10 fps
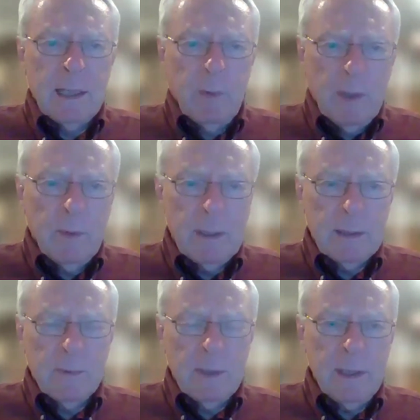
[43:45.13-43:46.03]
"Hey,
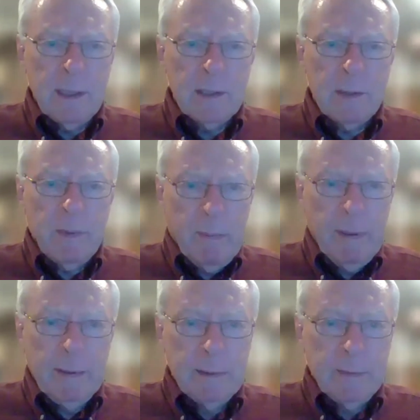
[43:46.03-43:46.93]
what tickets should
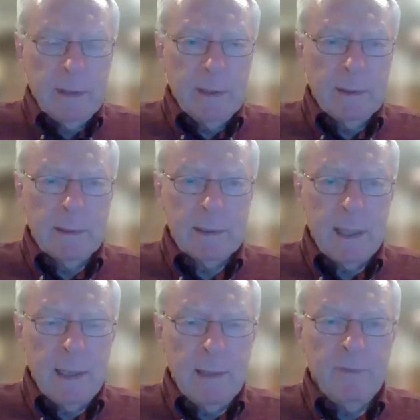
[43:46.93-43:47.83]
we
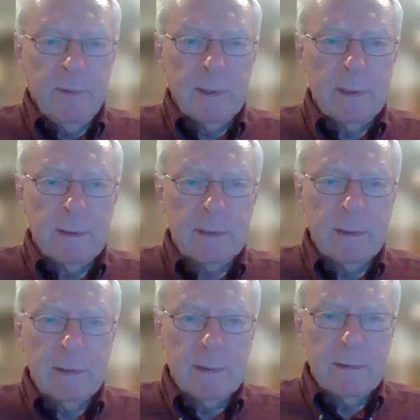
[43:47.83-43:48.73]
sign up for?
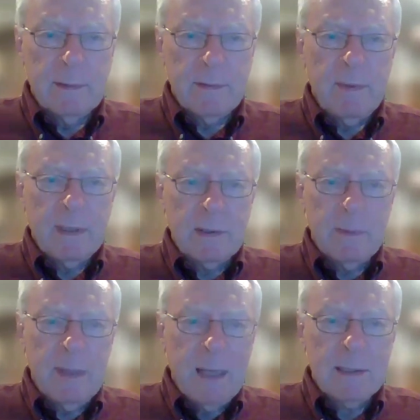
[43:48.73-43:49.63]
So swimming,
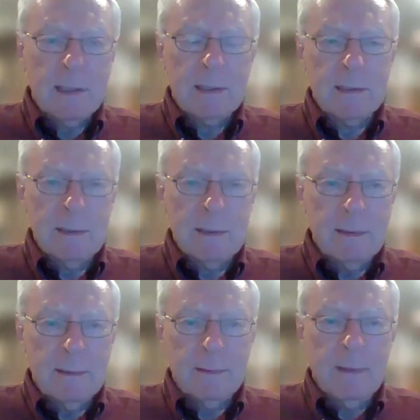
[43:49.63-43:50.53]
gymnastics,
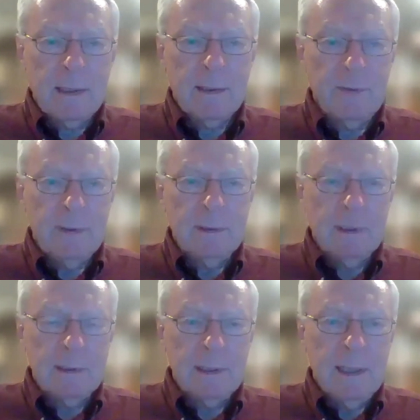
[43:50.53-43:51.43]
track and field."
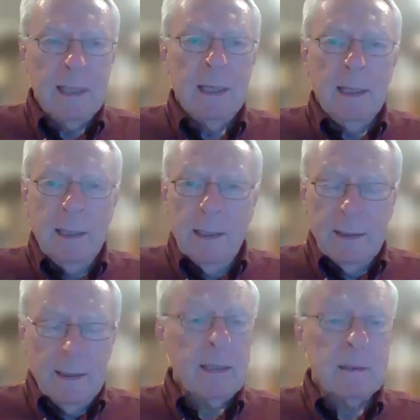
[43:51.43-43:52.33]
And I said,
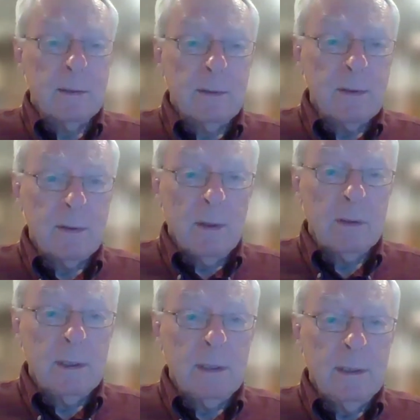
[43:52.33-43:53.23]
"Yes, so those are
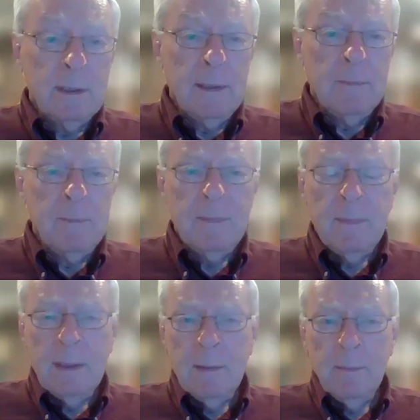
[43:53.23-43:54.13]
all good,
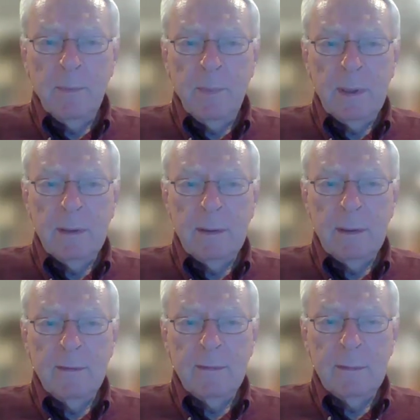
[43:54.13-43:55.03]
but
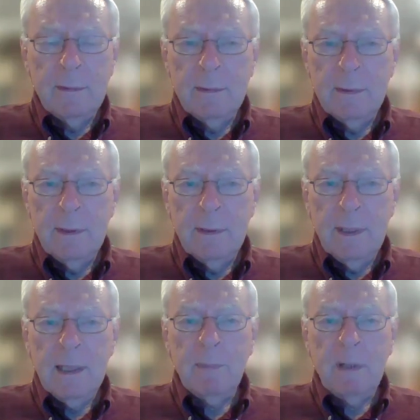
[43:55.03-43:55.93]

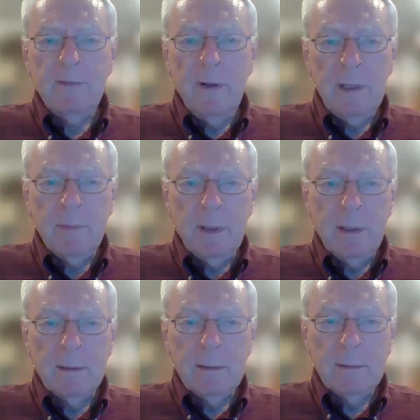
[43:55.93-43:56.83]
think about
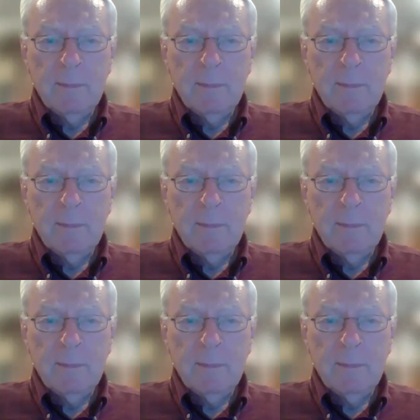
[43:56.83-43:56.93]
volleyball."